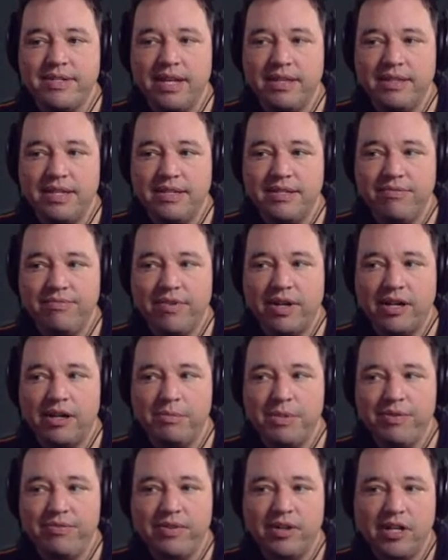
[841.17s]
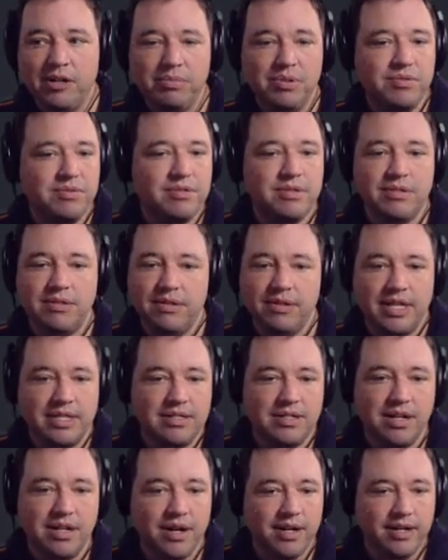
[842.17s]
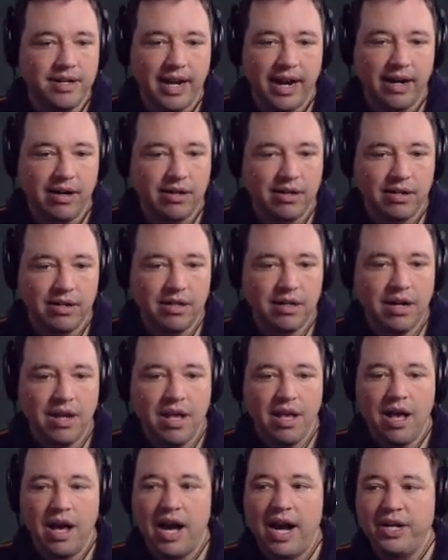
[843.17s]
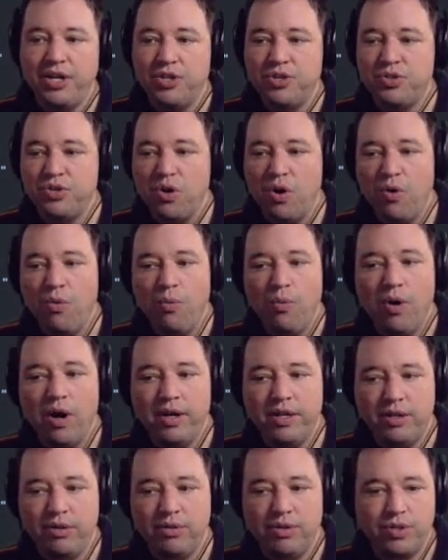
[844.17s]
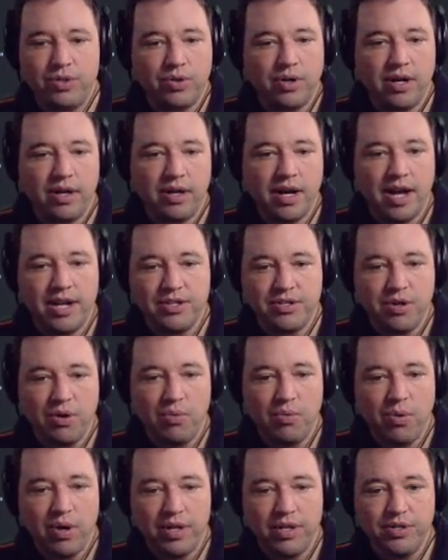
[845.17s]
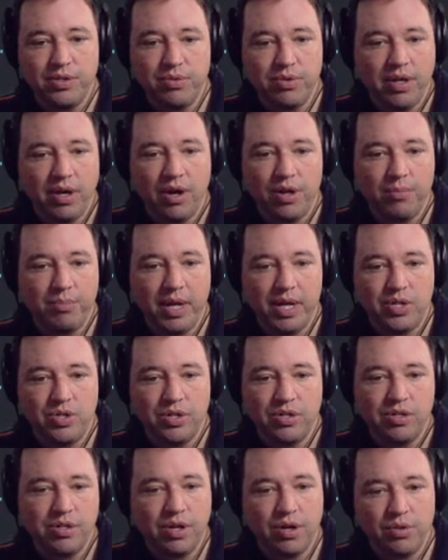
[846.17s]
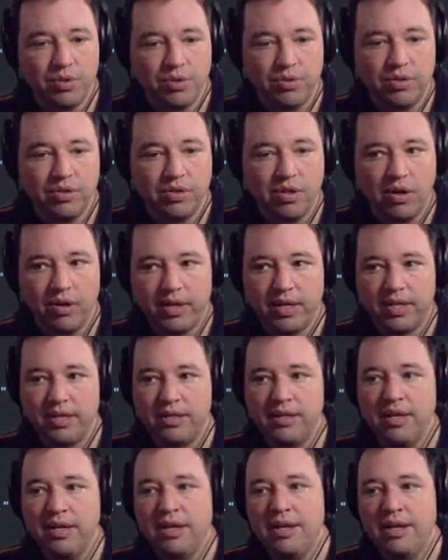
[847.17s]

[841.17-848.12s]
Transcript: set these environment variables, that's not an error. I just don't want to do the automation to go do the login.